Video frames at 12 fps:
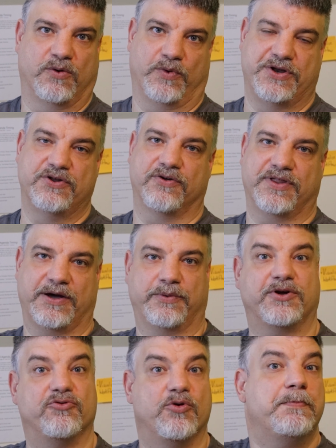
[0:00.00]
We know that we
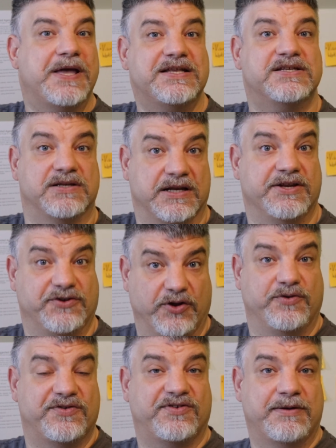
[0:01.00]
can repeatedly
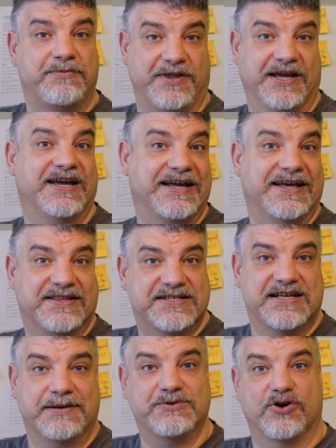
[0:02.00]
do the same thing and get the
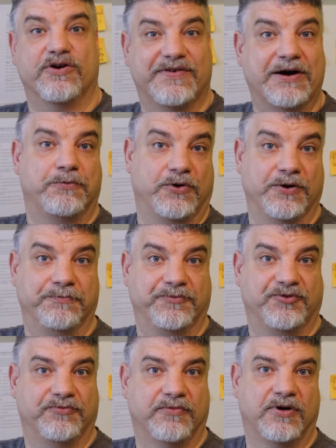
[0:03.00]
same sort of outcomes.